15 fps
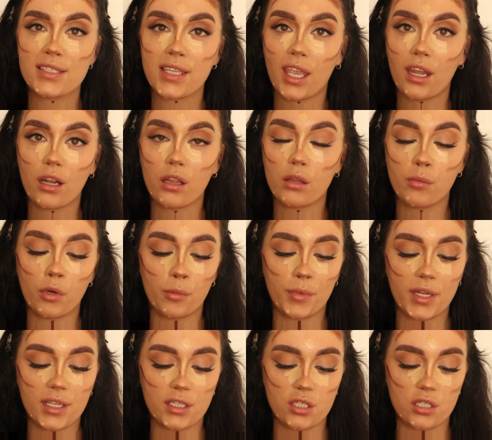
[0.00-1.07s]
skin at the moment
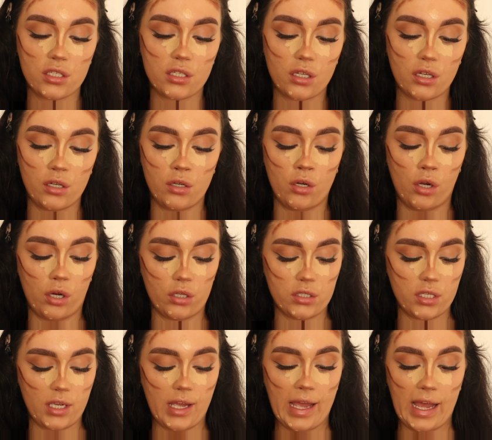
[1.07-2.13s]
is just not
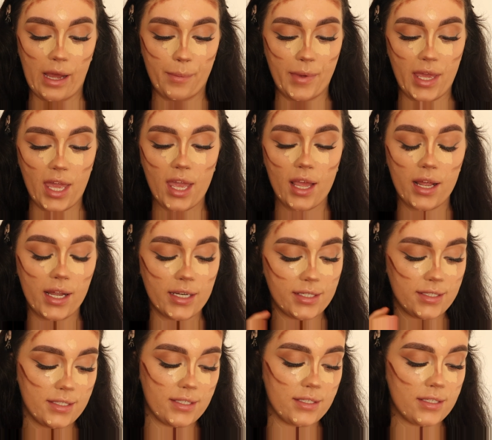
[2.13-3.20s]
happy,
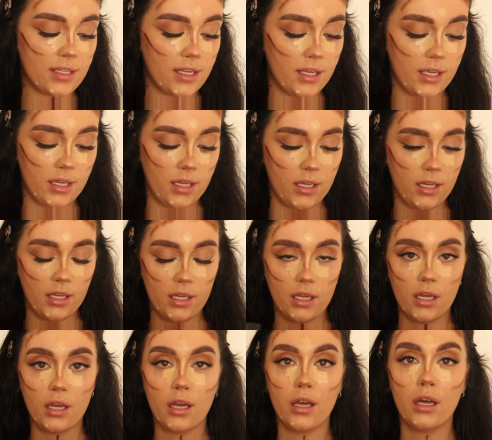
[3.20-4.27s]
and
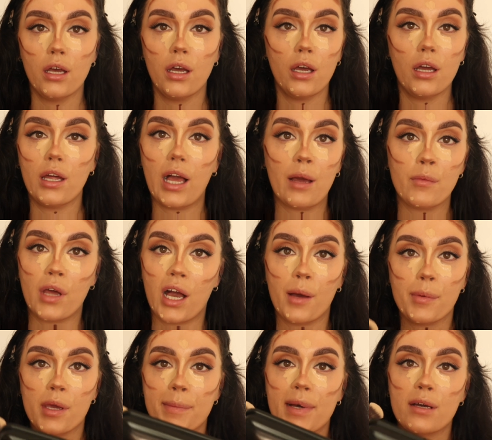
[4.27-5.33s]
I'm not
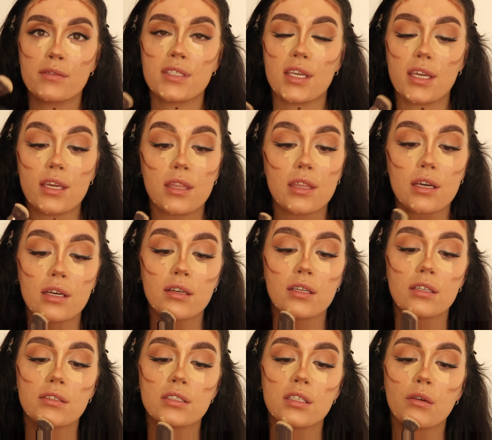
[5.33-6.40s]
happy about it either.
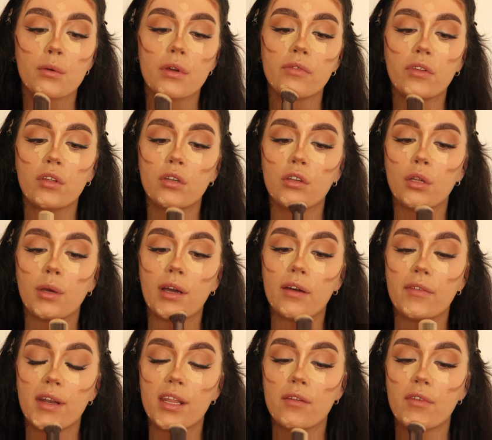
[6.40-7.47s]
So if you do have
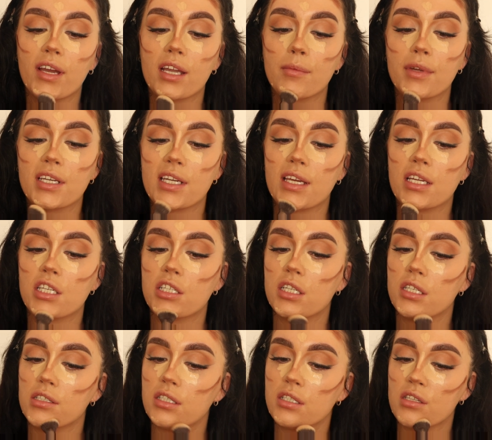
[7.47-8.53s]
any
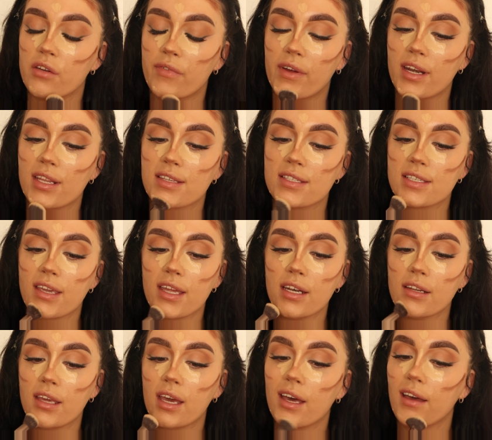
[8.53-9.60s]
recommendations of any
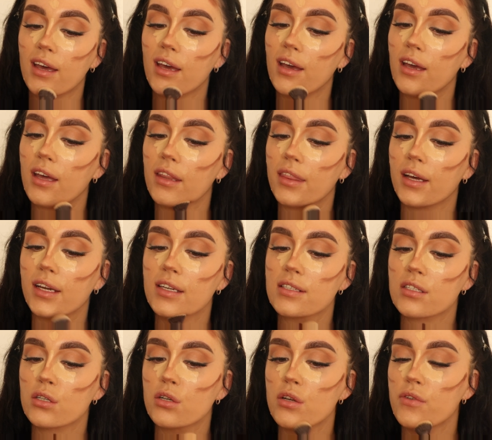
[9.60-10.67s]
skincare that is
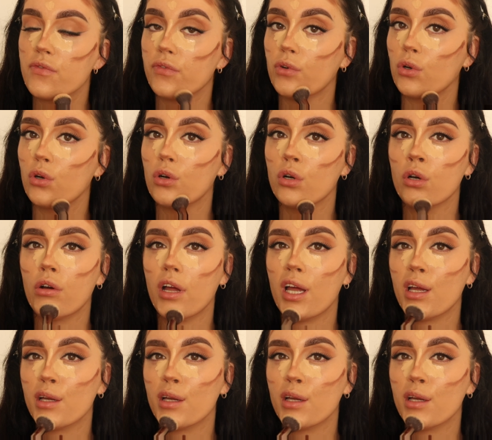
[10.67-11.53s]
good for